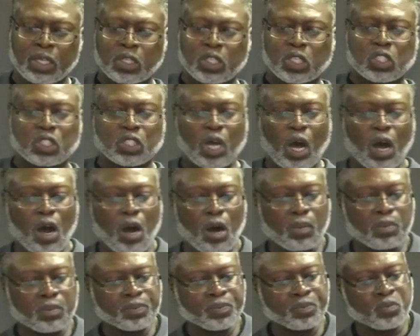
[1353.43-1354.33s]
the
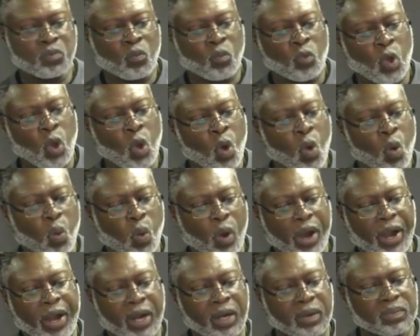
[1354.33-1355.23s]
psalm
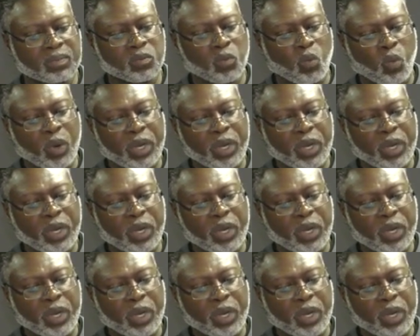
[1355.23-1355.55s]
where